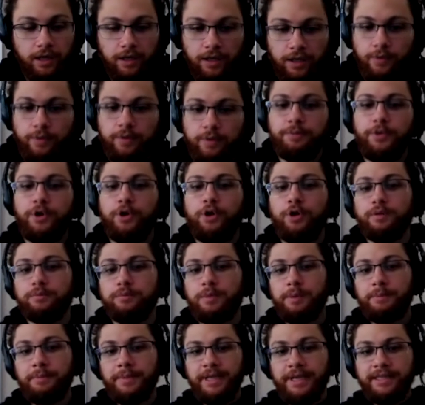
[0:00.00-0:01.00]
Lo and
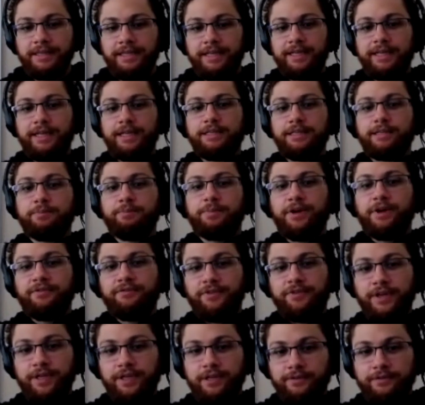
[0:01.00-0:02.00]
behold, my man, they got the
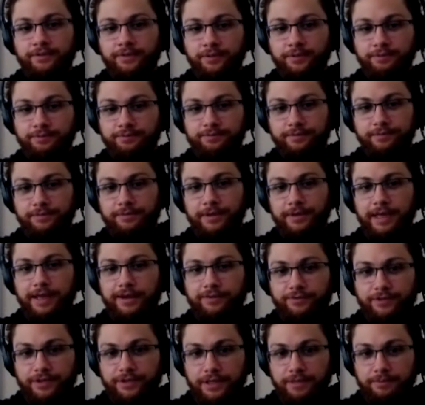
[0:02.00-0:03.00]
buffet of the
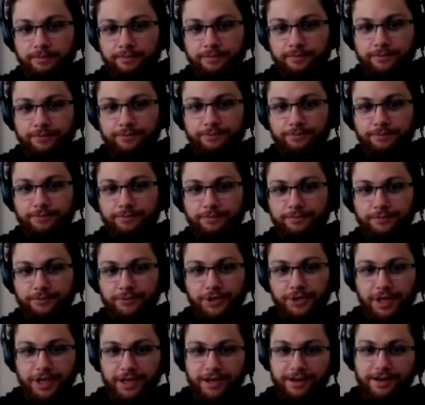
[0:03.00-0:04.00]
lifetime.
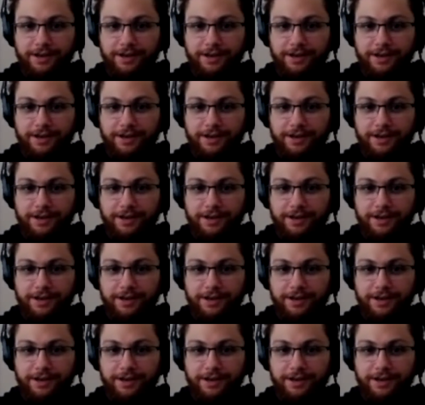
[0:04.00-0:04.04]
They